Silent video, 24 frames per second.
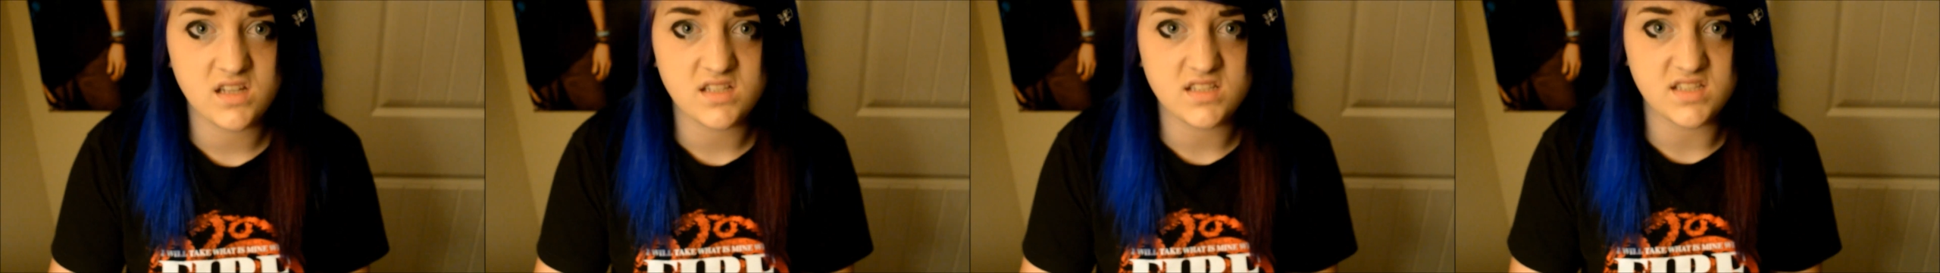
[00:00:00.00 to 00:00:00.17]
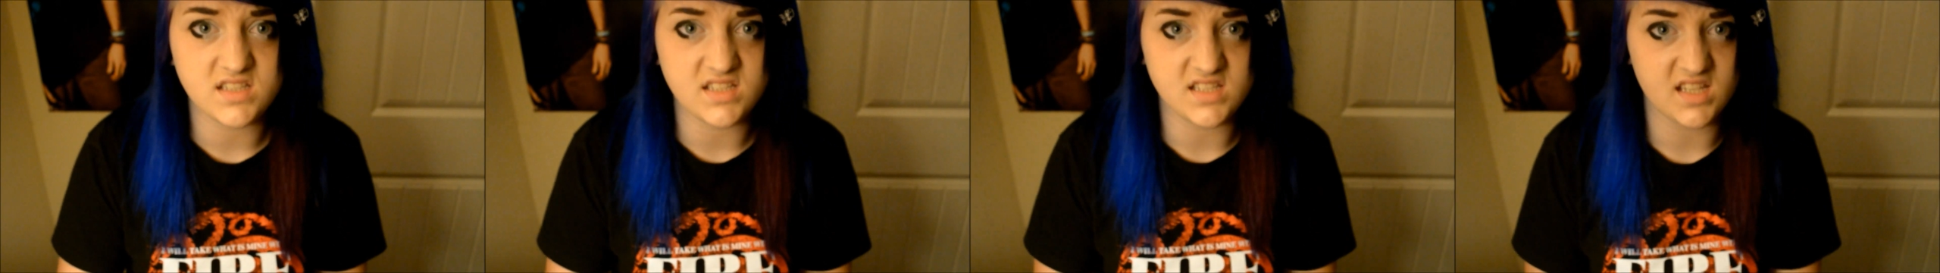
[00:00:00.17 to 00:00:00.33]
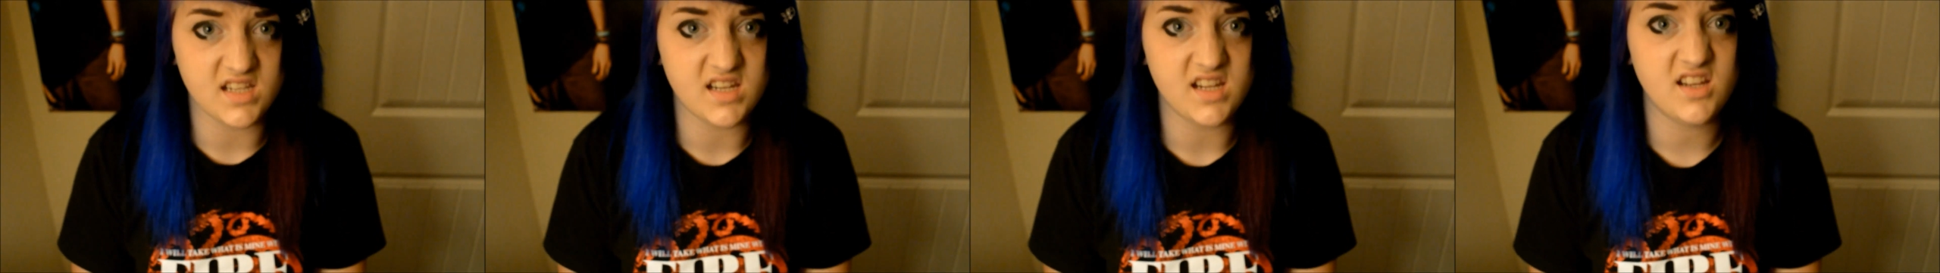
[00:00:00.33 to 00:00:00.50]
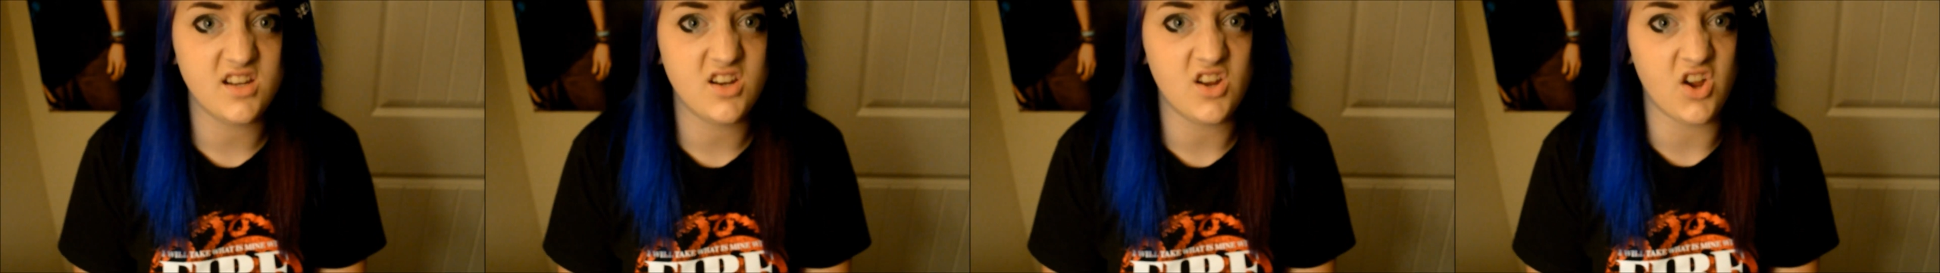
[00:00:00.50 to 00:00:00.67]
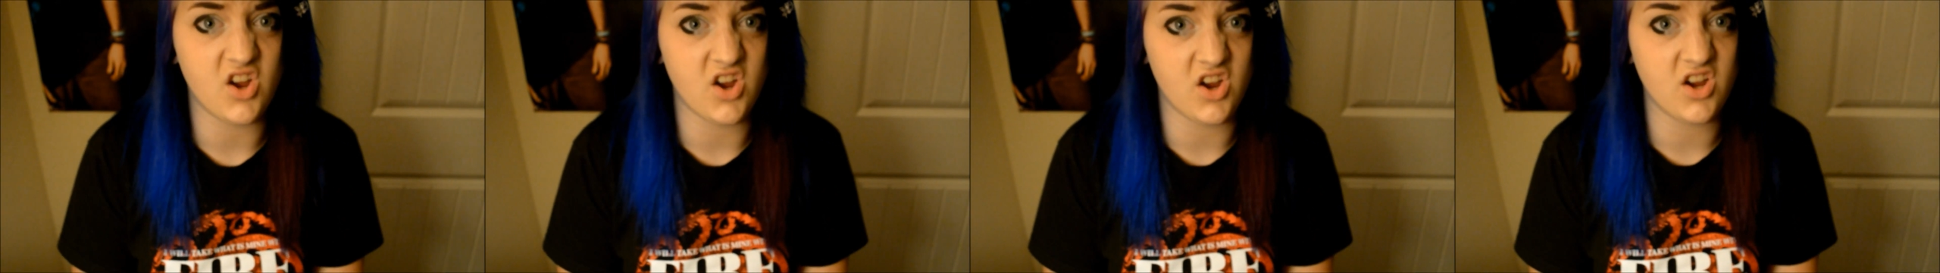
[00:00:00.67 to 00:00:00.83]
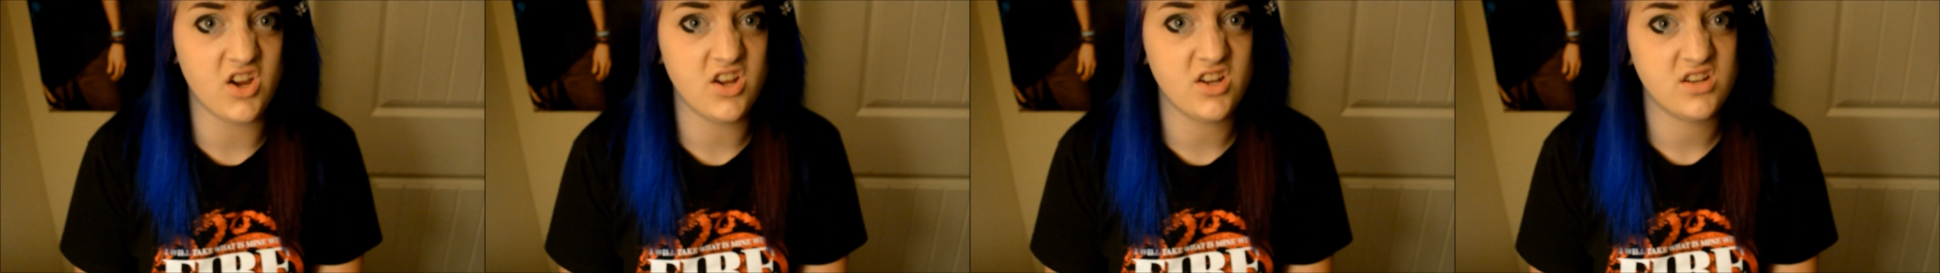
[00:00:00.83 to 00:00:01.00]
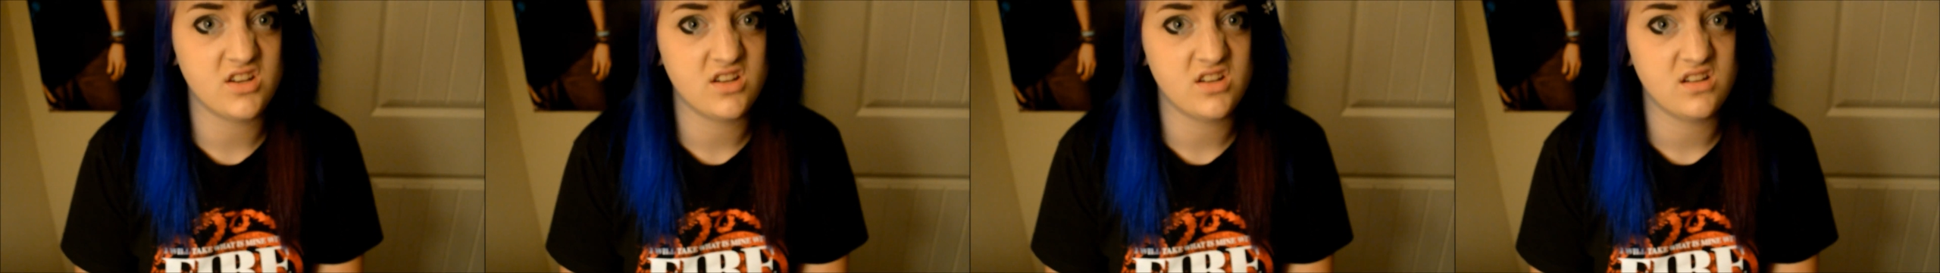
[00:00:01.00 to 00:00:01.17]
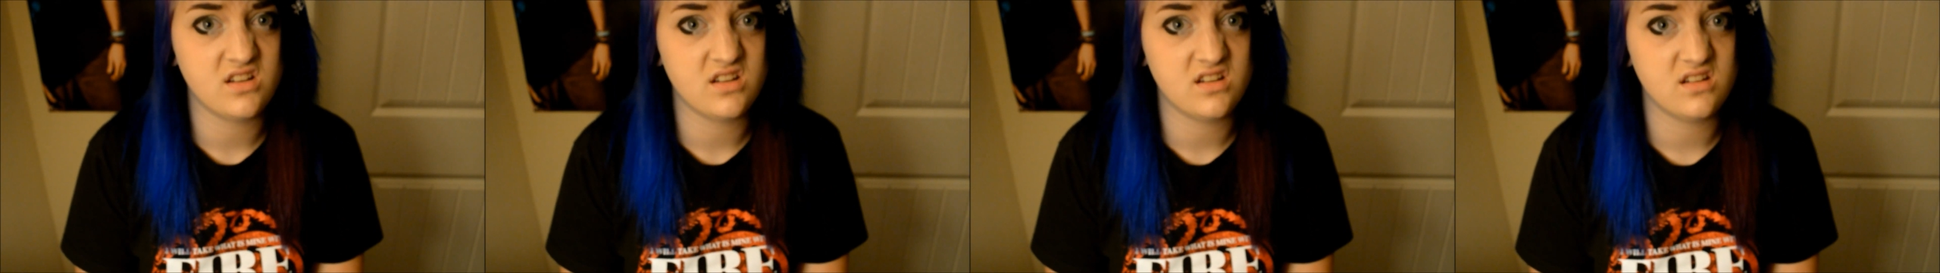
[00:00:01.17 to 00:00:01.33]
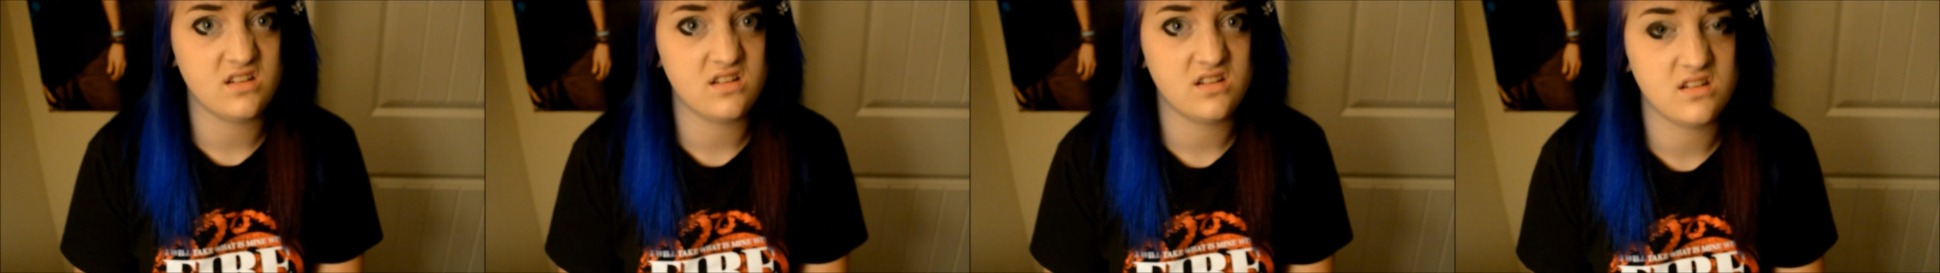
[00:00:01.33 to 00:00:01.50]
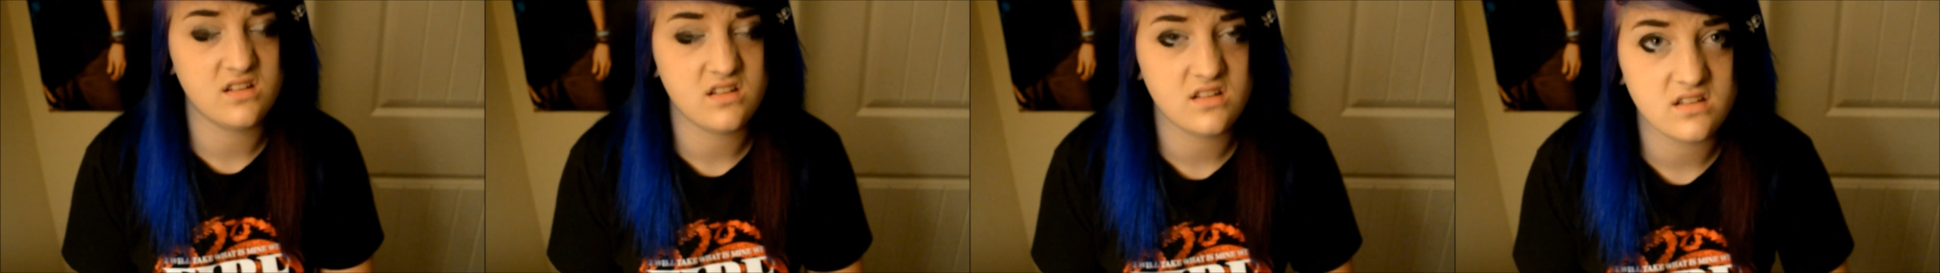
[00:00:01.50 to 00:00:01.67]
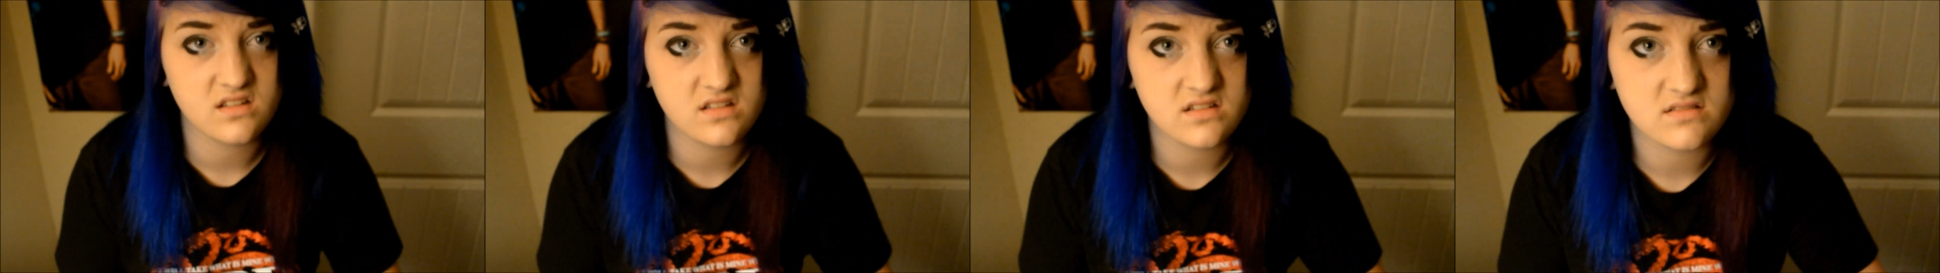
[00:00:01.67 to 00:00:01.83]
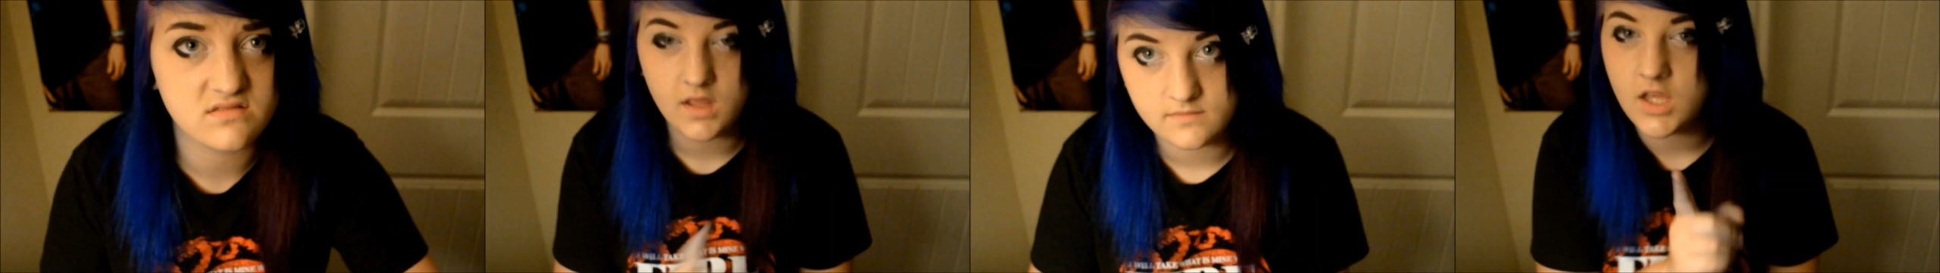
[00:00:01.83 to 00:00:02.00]
Did it hurt?
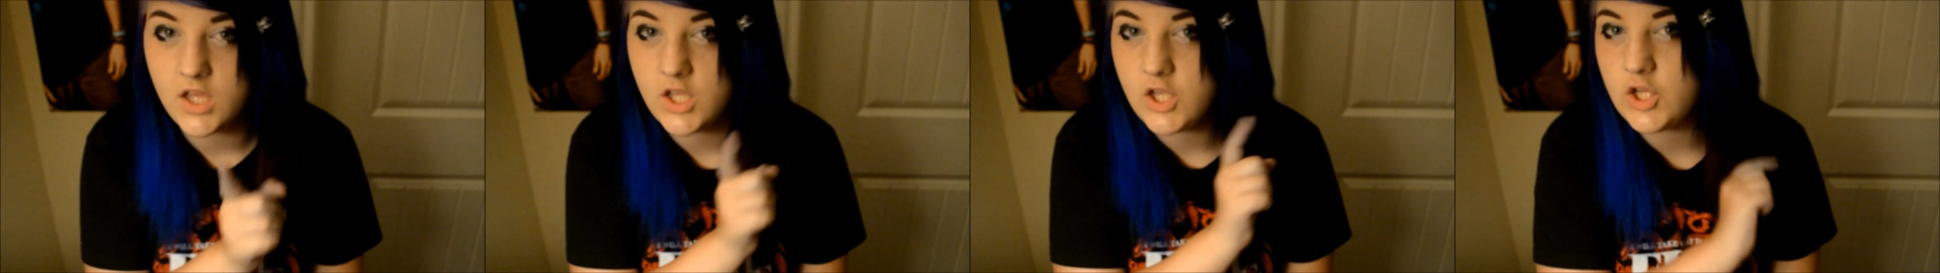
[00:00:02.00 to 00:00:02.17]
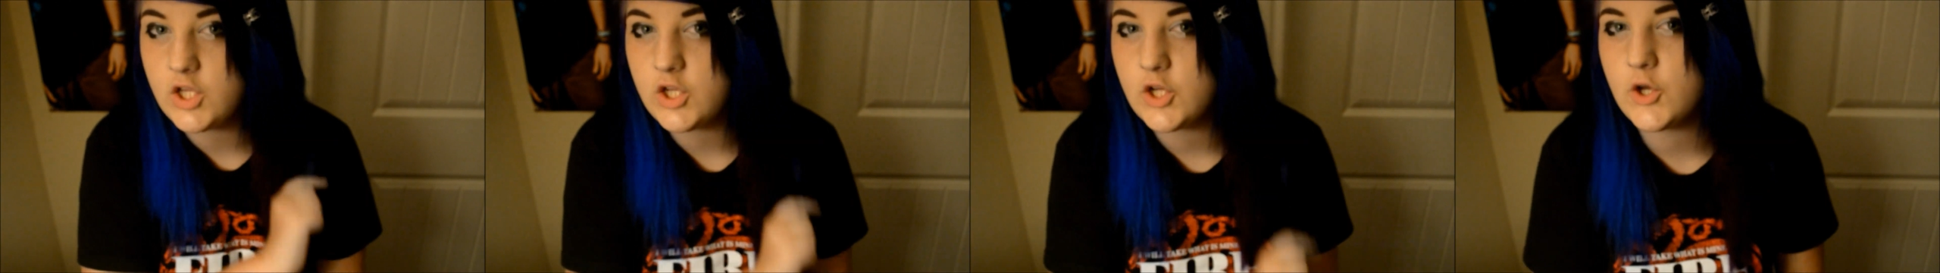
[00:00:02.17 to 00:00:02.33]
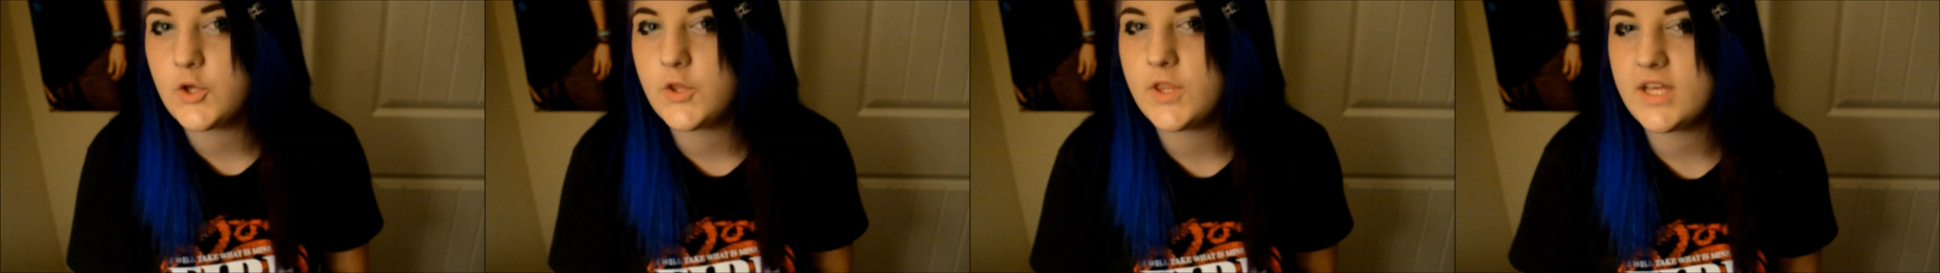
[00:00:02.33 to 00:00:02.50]
You know,